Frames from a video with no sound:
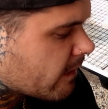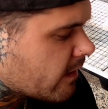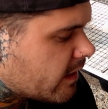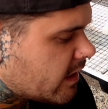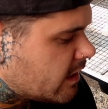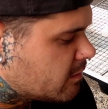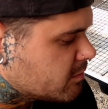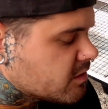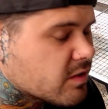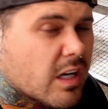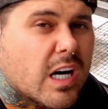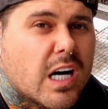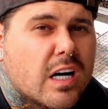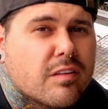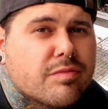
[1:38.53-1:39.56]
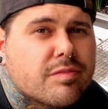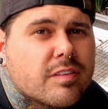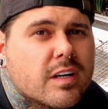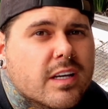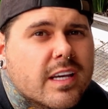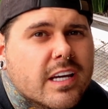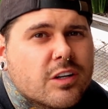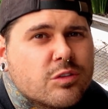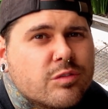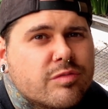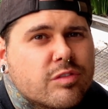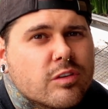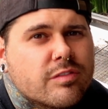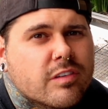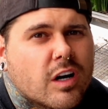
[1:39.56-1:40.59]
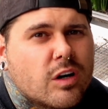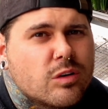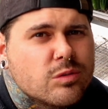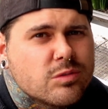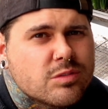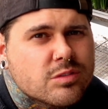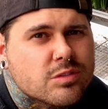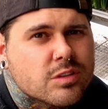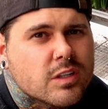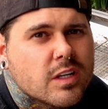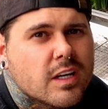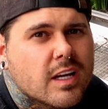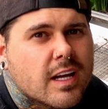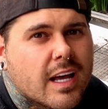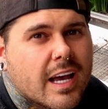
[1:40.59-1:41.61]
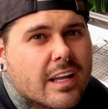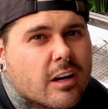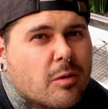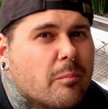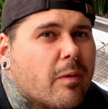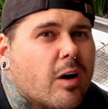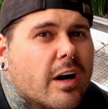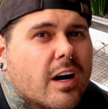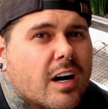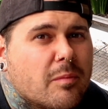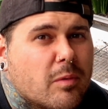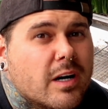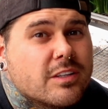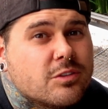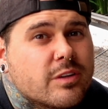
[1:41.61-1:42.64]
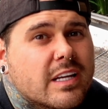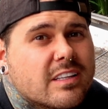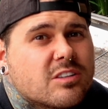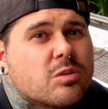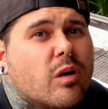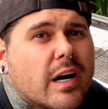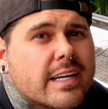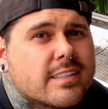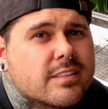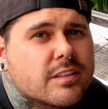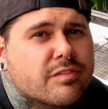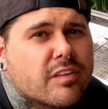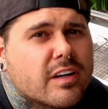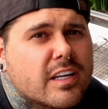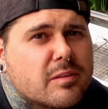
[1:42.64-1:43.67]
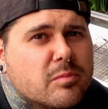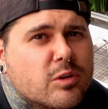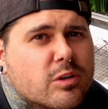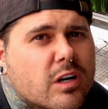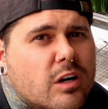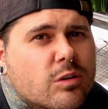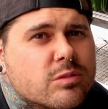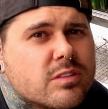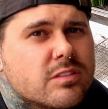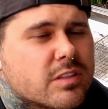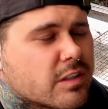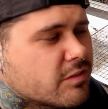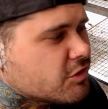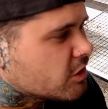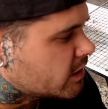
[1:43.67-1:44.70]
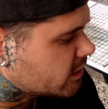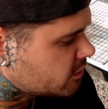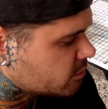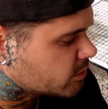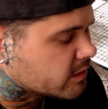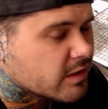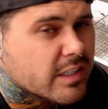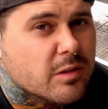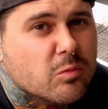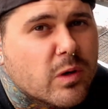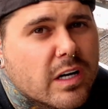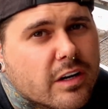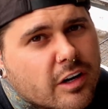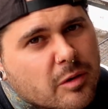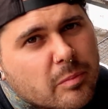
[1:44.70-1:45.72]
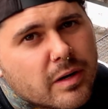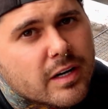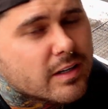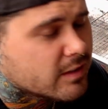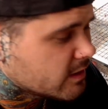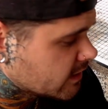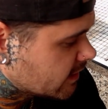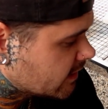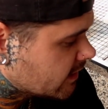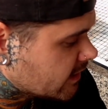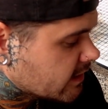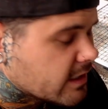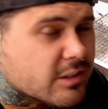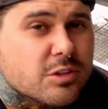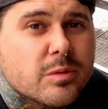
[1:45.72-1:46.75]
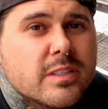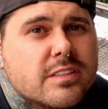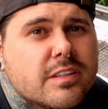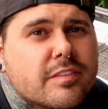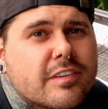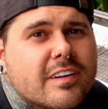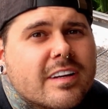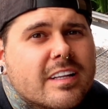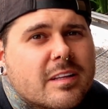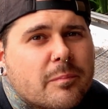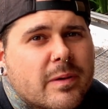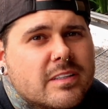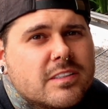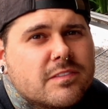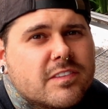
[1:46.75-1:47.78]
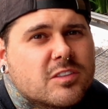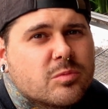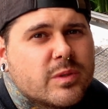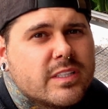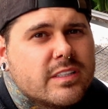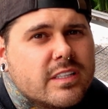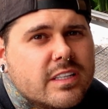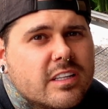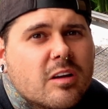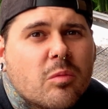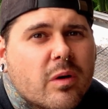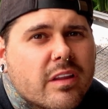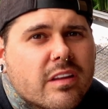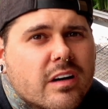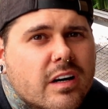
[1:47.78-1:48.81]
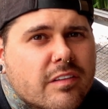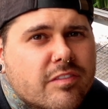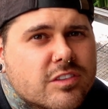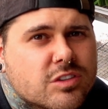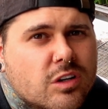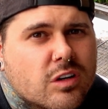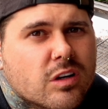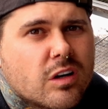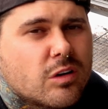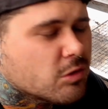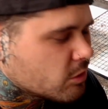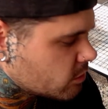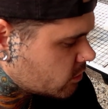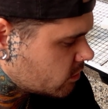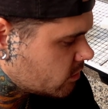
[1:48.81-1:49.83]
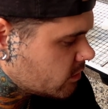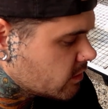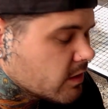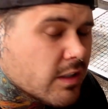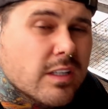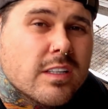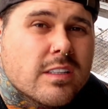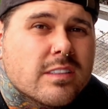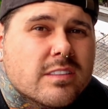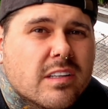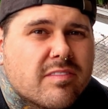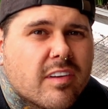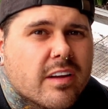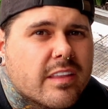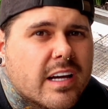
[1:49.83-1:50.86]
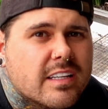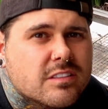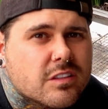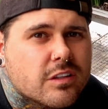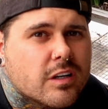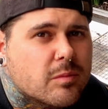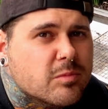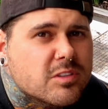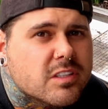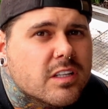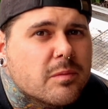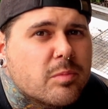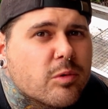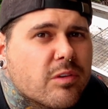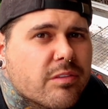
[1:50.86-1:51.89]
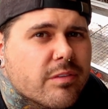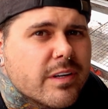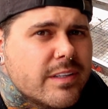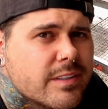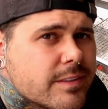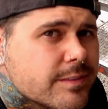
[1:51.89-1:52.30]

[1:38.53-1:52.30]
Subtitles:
just half a kettle full of coals, and I might do that twice if I need more coals instead of trying to do it in one go, but it's always different. It depends if it's windy, the weather, if it's hot, cold, or stuff like that. So I'm just going to put 3,